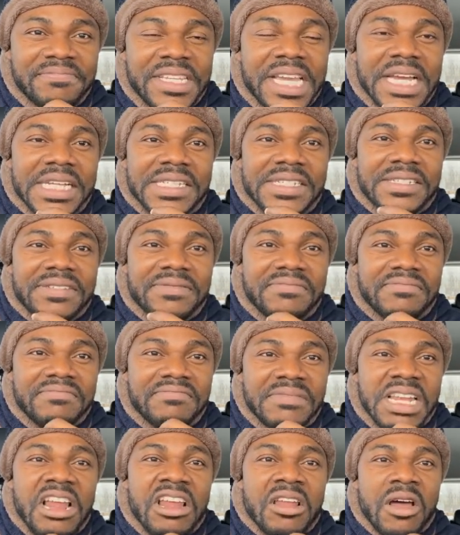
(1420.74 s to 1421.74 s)
Yes,
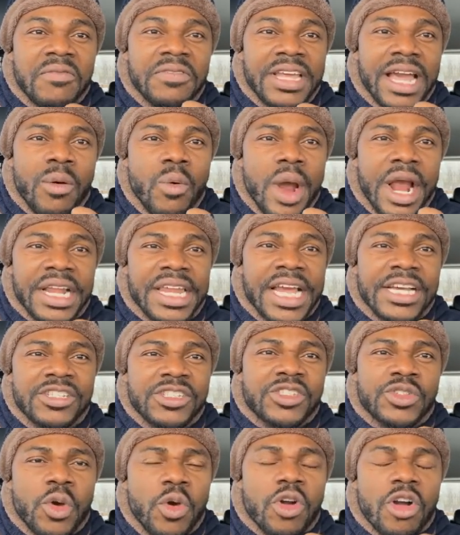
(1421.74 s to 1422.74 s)
they love their work. They
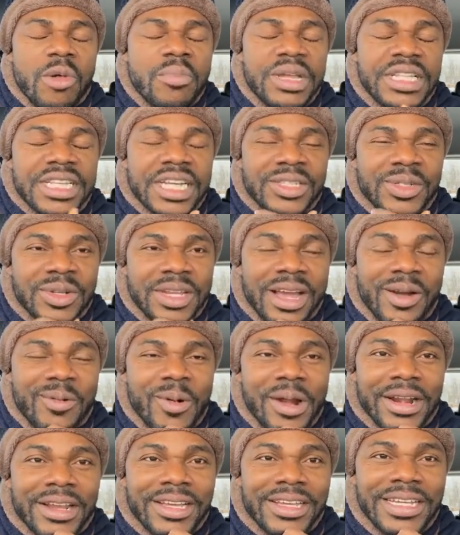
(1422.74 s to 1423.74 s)
are so committed to
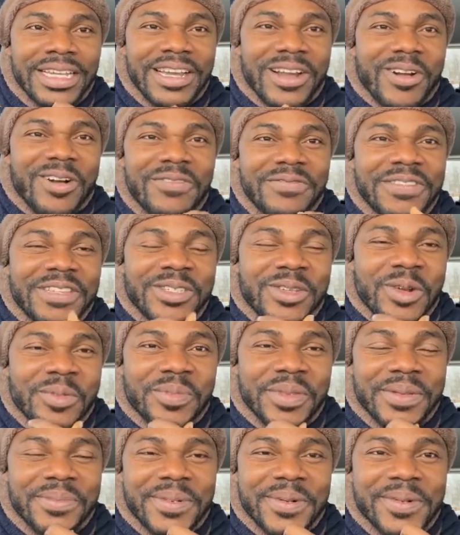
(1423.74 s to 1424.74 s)
their work. Comfy
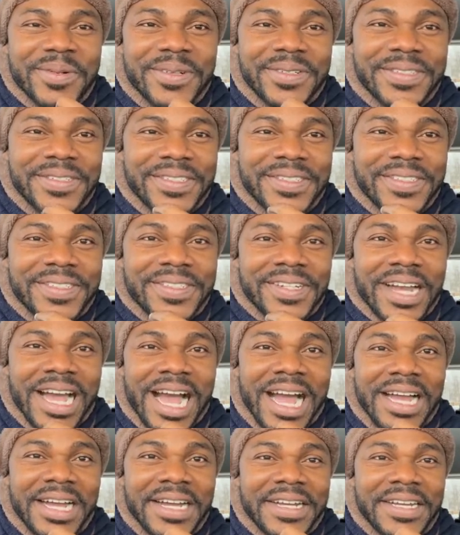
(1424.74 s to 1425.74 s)
zone people.
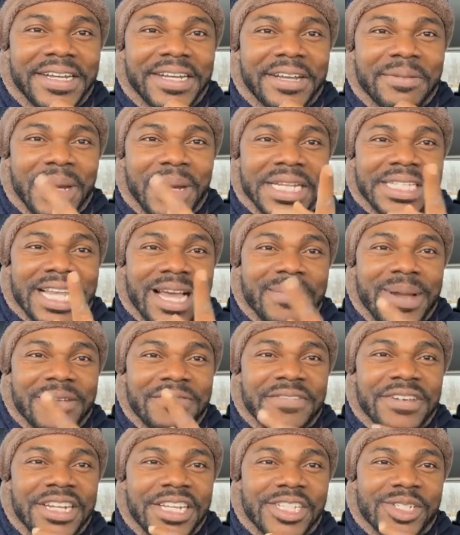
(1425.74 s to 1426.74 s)
By the
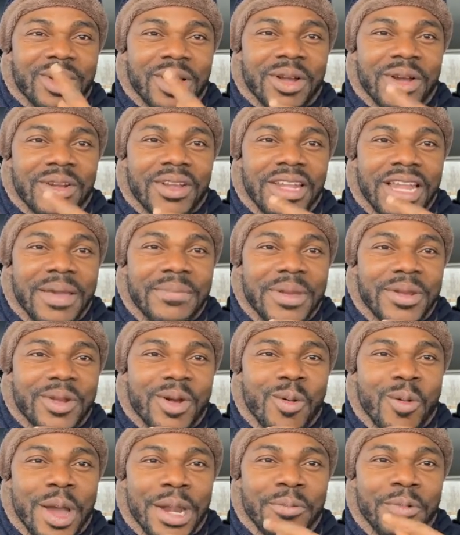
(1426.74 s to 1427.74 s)
time I finish, you are going to let me
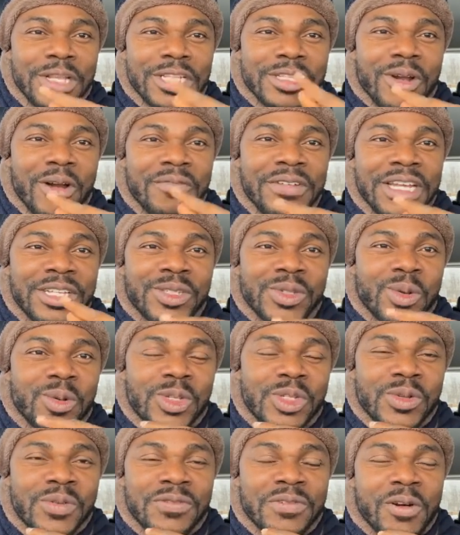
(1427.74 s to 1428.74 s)
know which of the
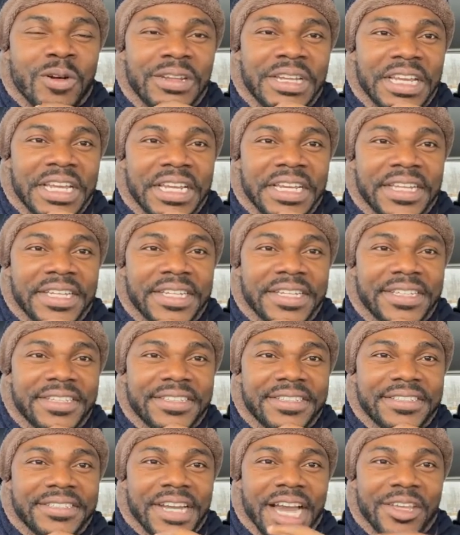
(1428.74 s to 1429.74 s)
zones you fall in.
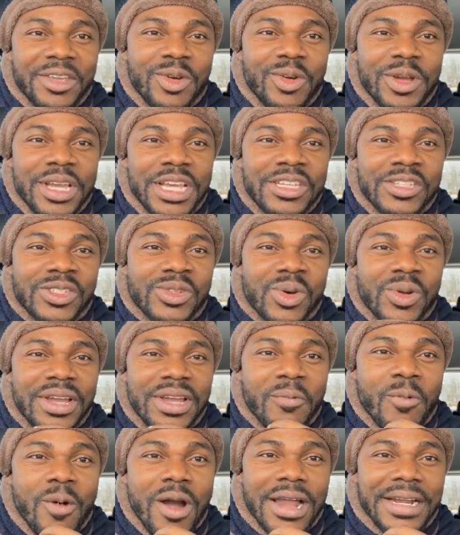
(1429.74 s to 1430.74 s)
Are you in
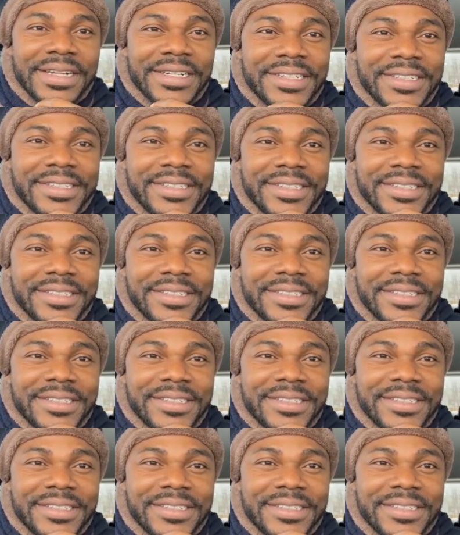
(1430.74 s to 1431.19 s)
zone one?